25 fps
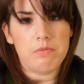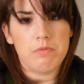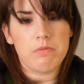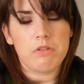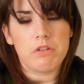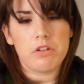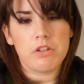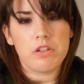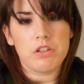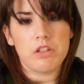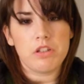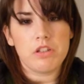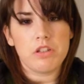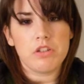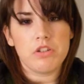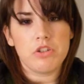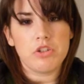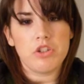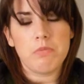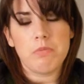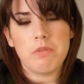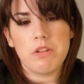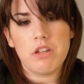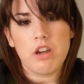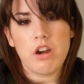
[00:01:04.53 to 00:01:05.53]
for
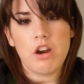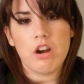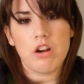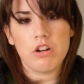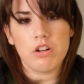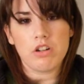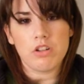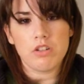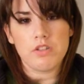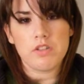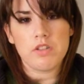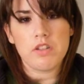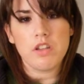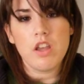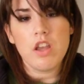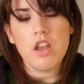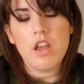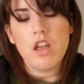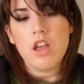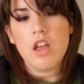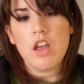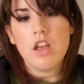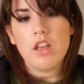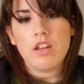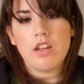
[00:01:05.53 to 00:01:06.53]
Jimmy Carter's
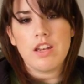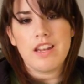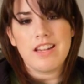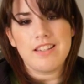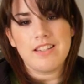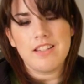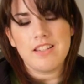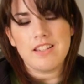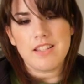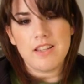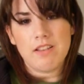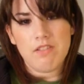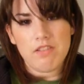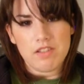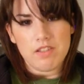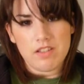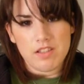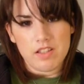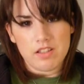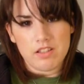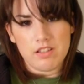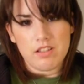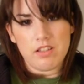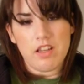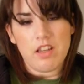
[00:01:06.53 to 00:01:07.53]

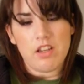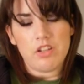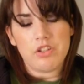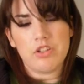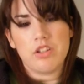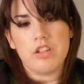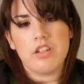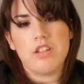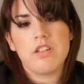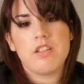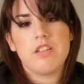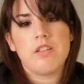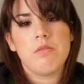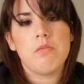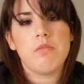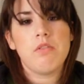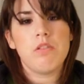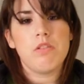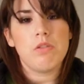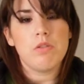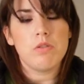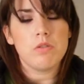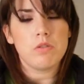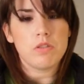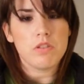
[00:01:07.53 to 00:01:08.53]
1976 election, and some of
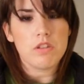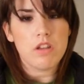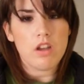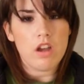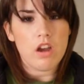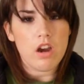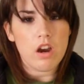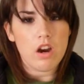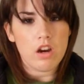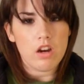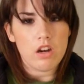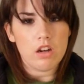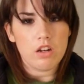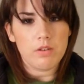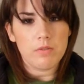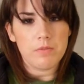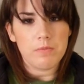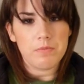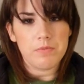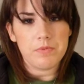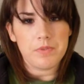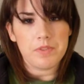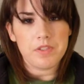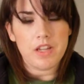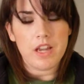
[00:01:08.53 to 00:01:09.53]
those are
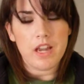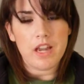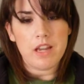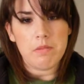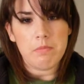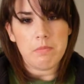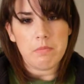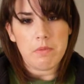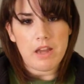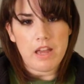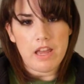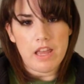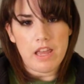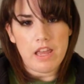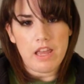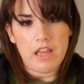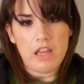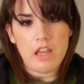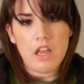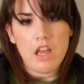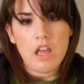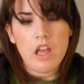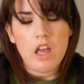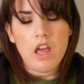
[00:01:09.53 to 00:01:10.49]
signed by